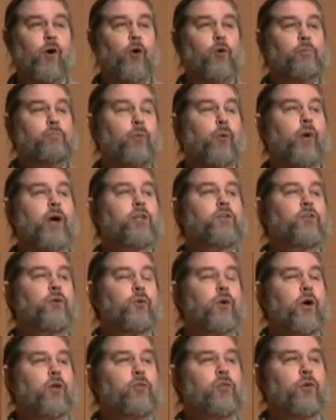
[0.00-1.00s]
The whole point
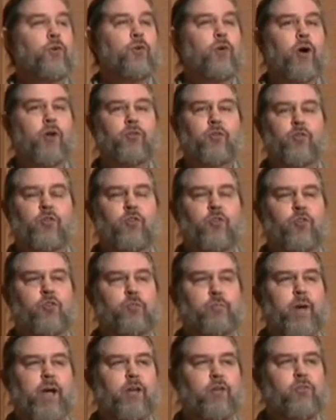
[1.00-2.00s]
to
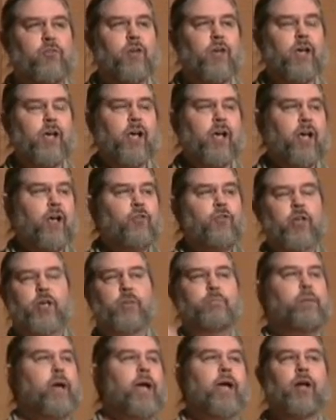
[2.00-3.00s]
suspense is that
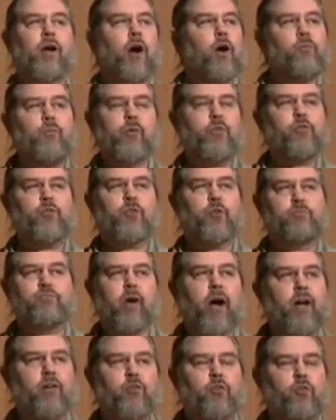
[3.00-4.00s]
you pay it off with a
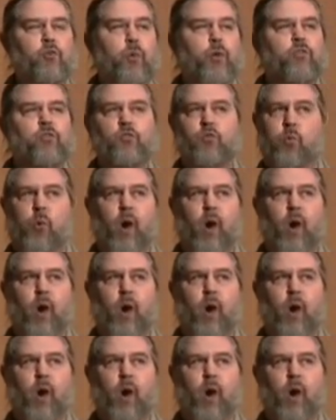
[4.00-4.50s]
surprise twist